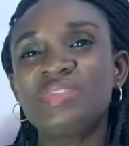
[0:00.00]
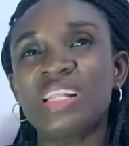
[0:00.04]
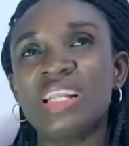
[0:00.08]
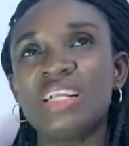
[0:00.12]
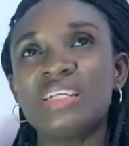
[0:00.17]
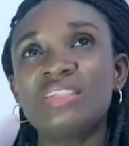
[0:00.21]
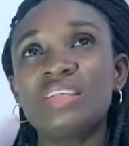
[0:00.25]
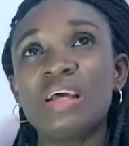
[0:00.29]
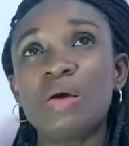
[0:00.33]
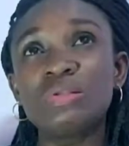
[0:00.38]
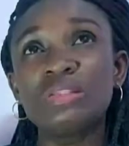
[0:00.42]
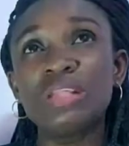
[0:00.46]

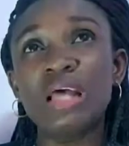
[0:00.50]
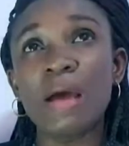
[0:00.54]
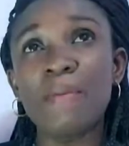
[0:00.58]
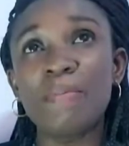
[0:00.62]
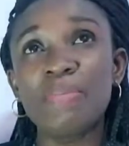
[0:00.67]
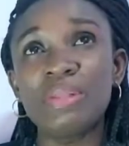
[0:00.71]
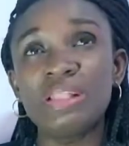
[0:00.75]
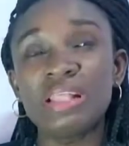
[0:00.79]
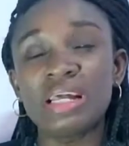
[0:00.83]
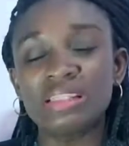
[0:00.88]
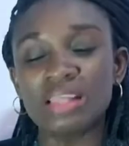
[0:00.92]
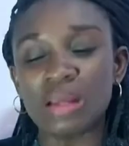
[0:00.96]
So I was not
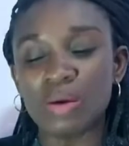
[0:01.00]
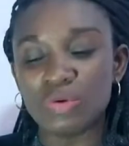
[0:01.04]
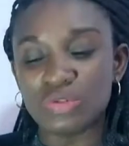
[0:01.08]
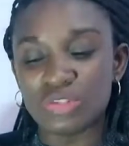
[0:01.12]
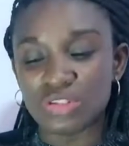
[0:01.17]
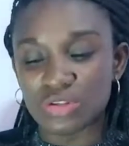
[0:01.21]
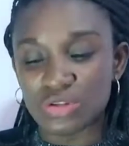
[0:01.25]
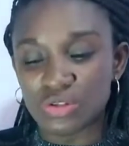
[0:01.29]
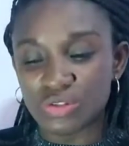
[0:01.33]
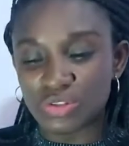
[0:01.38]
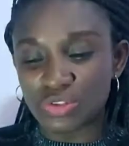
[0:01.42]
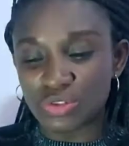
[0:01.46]
happy that I was
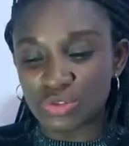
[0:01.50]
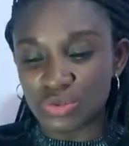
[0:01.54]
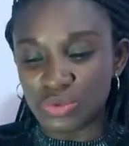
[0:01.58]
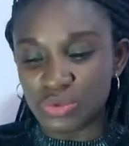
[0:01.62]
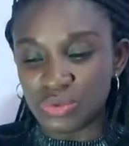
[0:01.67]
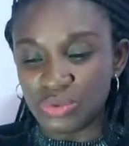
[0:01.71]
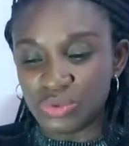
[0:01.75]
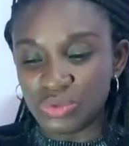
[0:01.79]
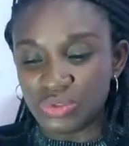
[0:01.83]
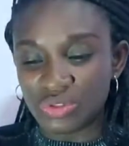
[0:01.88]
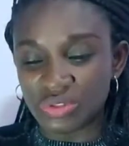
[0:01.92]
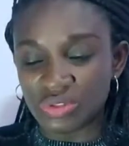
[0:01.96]
not
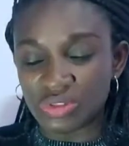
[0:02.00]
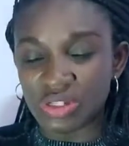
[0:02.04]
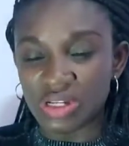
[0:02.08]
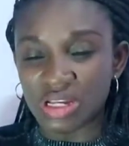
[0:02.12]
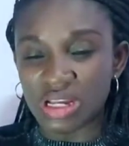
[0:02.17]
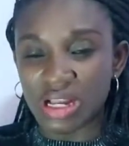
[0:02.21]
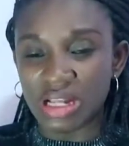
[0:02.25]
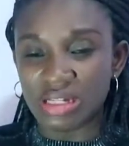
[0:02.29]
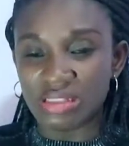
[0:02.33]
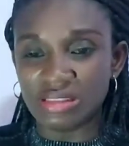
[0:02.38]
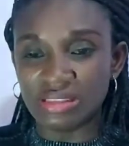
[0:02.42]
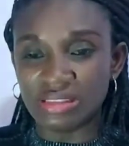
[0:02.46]
told.
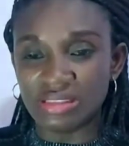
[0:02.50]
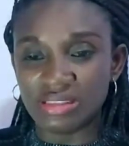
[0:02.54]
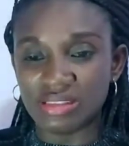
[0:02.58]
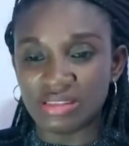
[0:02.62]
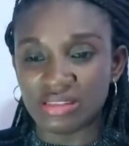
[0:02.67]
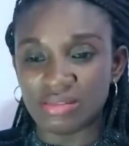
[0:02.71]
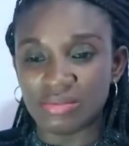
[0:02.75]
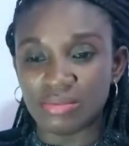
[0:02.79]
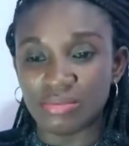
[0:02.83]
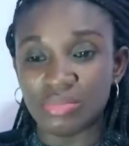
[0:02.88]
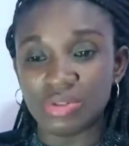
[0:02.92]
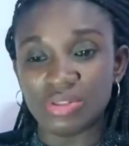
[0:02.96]

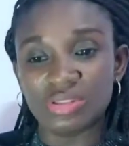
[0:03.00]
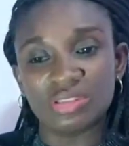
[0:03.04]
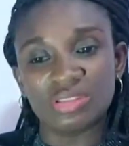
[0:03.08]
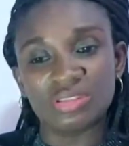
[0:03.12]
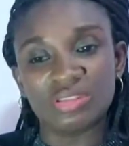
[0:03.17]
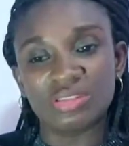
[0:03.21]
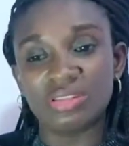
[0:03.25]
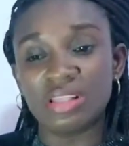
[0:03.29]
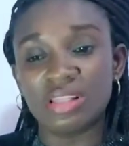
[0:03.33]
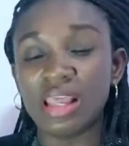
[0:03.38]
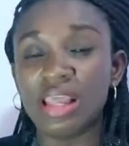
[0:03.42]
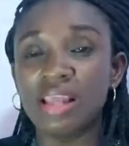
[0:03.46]
But
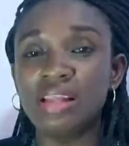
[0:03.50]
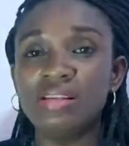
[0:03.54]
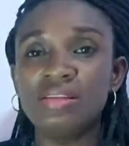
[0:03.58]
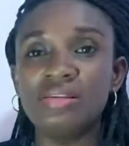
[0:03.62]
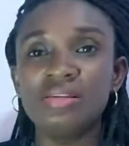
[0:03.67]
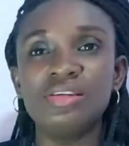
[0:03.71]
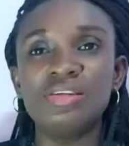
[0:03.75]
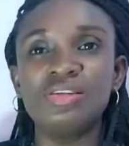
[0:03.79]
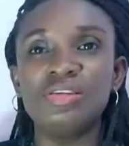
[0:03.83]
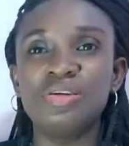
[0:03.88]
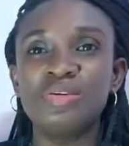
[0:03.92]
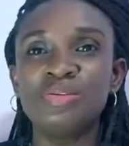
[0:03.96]
then,
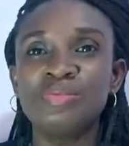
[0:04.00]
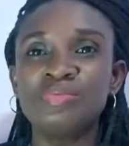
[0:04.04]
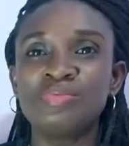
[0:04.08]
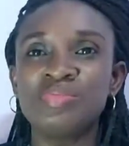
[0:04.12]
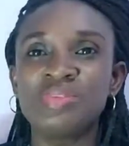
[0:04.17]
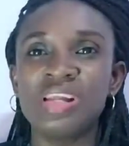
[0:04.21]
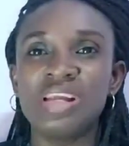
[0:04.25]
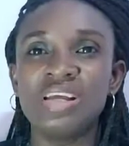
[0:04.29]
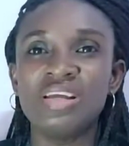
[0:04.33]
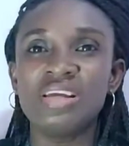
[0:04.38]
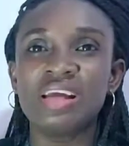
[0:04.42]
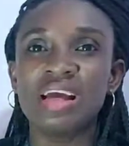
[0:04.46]

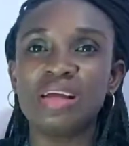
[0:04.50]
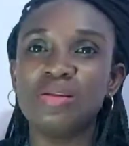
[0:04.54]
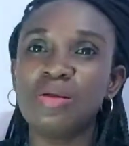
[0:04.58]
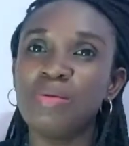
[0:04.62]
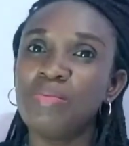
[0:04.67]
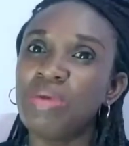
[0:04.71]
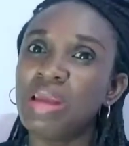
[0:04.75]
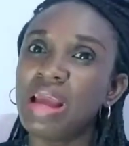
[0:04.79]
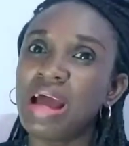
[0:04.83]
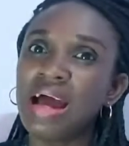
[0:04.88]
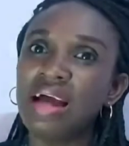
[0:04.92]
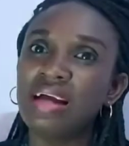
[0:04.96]
cannot
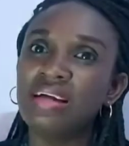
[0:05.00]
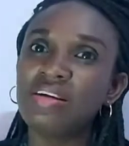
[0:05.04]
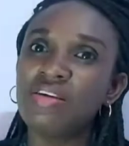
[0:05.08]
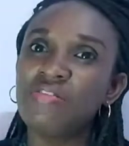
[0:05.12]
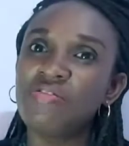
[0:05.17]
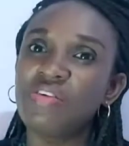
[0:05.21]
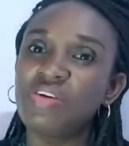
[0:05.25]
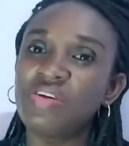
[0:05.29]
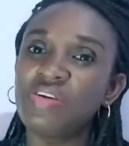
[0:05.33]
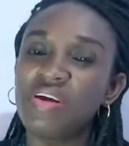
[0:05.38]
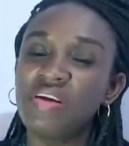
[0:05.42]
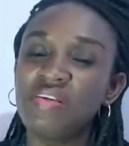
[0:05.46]
be angry
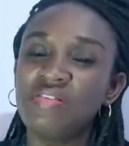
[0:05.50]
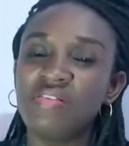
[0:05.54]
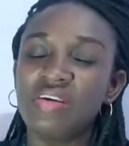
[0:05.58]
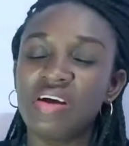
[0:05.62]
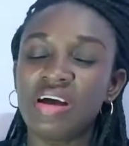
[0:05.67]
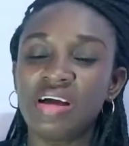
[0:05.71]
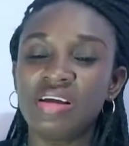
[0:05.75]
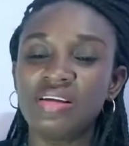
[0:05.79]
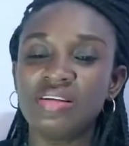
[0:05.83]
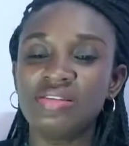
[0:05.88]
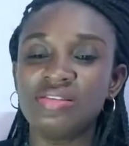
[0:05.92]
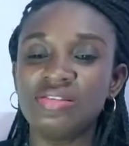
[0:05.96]

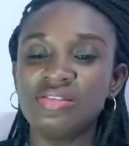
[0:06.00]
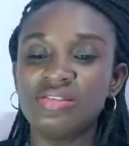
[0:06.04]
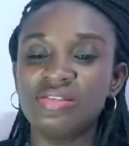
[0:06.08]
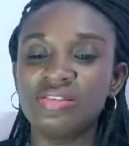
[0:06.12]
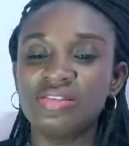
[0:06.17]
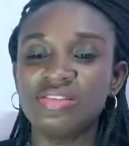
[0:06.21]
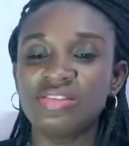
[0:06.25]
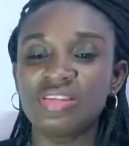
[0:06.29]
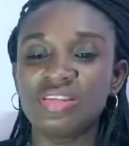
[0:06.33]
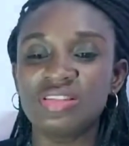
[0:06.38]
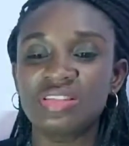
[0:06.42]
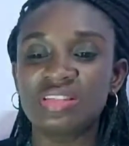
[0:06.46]
forever.
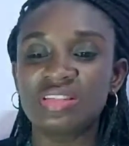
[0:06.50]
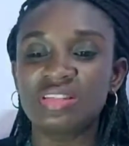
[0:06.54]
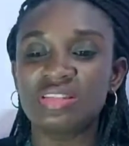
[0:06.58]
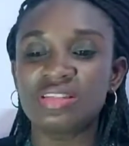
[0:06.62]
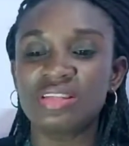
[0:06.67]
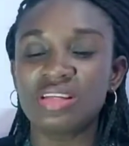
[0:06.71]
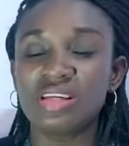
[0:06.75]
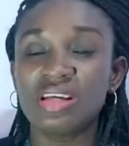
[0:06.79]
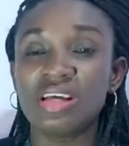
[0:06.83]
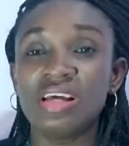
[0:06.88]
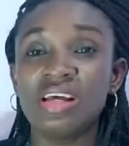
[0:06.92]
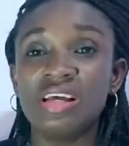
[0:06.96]
It just
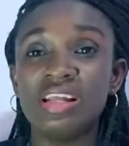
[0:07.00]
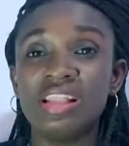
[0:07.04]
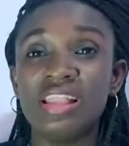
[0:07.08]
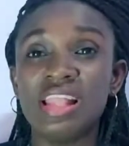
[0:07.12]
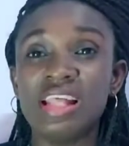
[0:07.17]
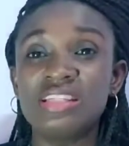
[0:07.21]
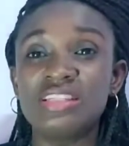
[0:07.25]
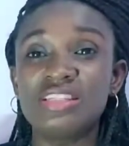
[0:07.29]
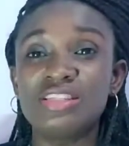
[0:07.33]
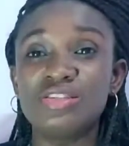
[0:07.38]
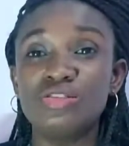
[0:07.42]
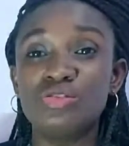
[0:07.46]

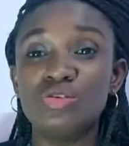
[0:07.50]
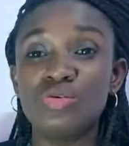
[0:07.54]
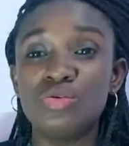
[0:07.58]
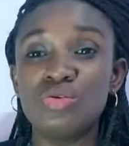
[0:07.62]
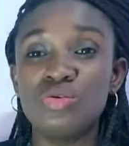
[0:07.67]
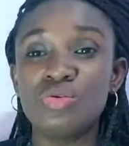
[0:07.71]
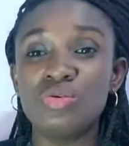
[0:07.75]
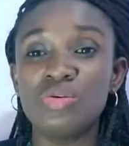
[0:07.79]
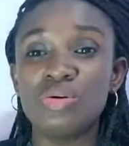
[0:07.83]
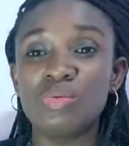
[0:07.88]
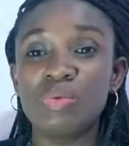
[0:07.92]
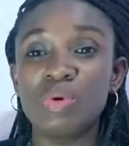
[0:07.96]
let it
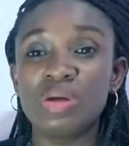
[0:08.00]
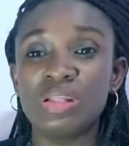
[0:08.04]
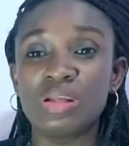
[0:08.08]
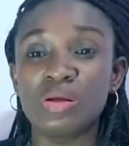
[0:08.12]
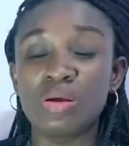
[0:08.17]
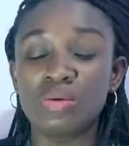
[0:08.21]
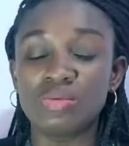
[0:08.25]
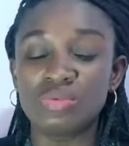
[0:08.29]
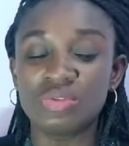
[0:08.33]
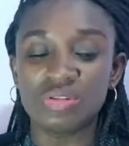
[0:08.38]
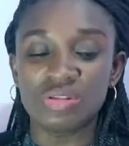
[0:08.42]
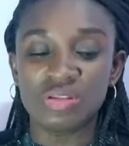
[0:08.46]
go. When it
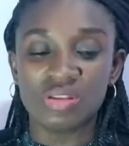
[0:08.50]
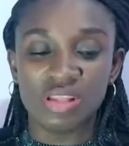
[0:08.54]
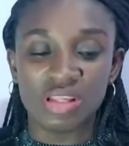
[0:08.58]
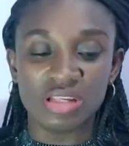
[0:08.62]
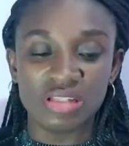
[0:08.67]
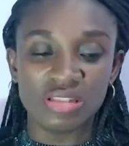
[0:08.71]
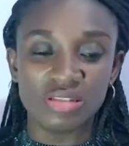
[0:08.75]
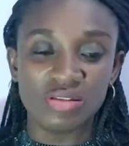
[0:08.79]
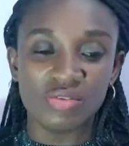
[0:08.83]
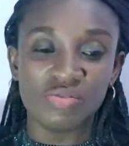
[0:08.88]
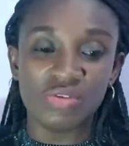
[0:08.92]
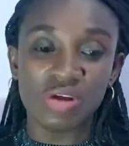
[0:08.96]
comes to
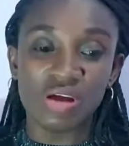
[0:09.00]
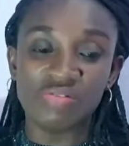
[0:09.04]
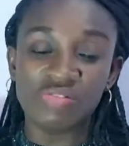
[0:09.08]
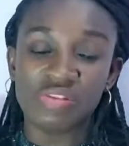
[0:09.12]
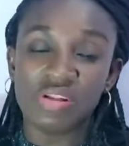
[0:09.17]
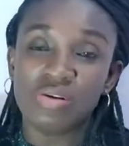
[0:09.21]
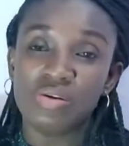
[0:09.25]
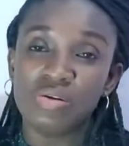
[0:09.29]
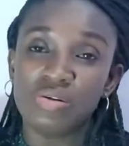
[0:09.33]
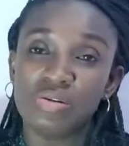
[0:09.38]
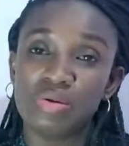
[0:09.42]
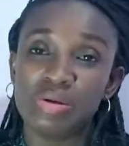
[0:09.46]
things of God,
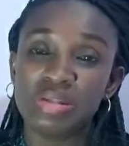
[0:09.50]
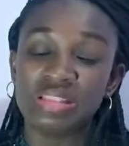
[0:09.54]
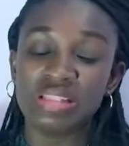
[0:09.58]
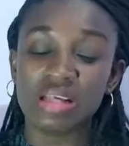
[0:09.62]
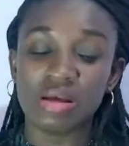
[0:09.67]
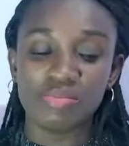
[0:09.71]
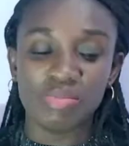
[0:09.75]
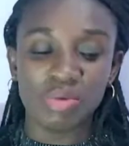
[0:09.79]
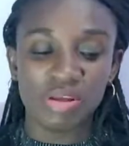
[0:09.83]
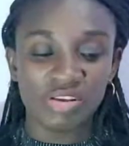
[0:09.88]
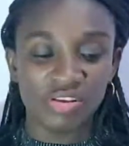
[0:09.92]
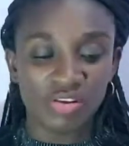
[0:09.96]
after you were
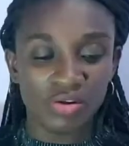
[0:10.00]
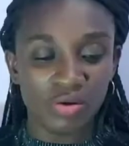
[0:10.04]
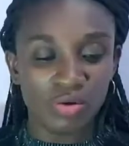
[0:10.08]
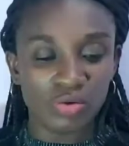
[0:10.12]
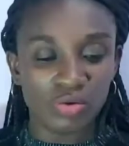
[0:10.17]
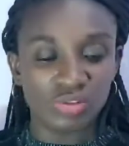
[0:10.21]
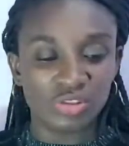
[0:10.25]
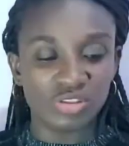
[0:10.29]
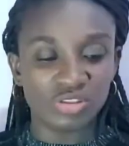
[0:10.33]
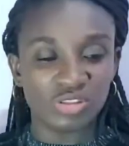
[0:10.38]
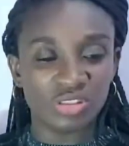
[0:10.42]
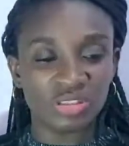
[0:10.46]
serving God,
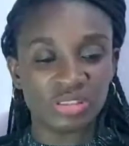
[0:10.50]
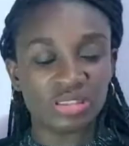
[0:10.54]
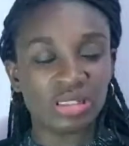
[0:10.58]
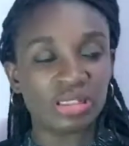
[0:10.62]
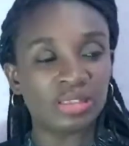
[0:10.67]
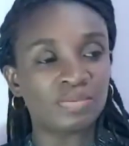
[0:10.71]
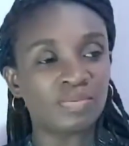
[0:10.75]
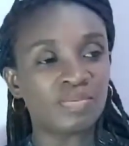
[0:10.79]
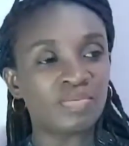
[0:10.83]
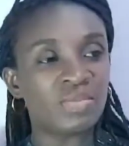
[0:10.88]
you understand.